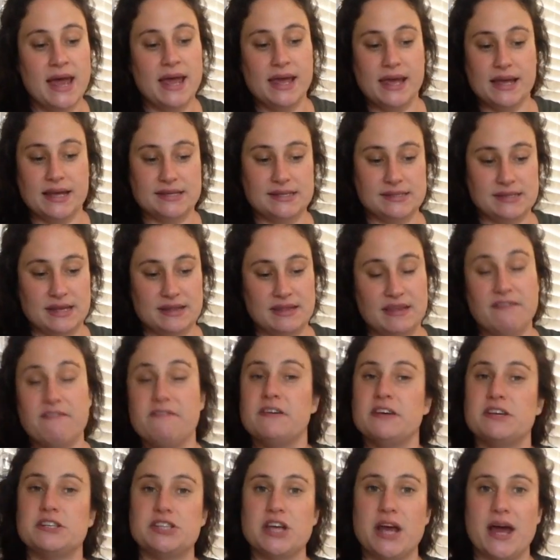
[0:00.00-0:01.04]
is that the
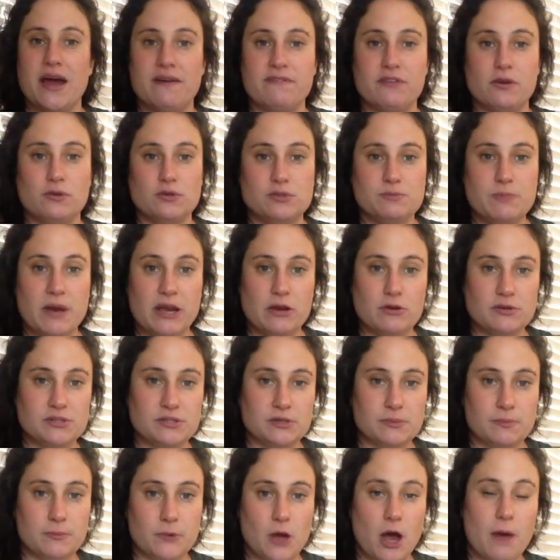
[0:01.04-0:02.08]
fish have those
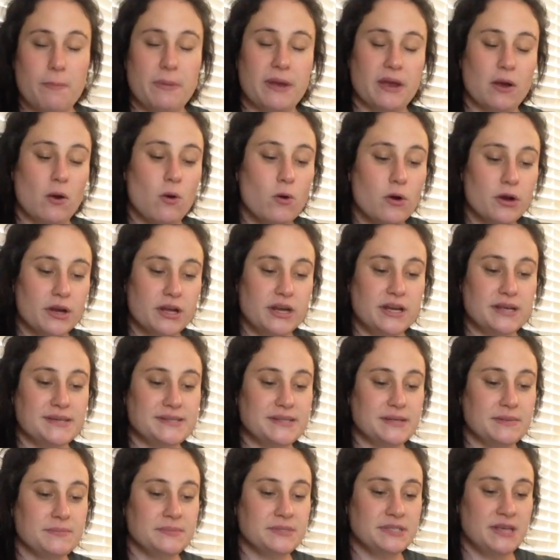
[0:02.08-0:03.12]
microscopic
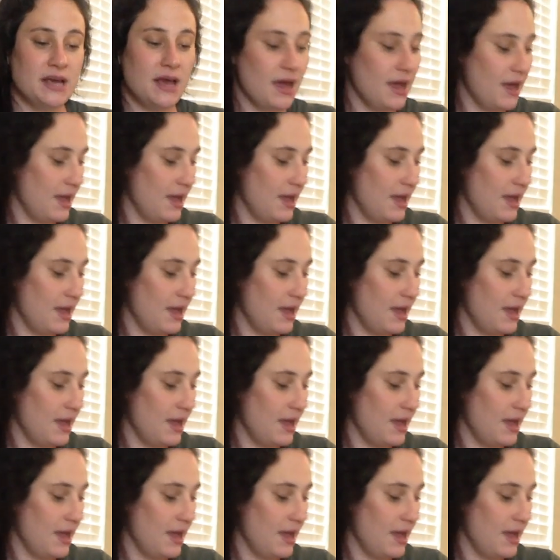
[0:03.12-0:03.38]
organisms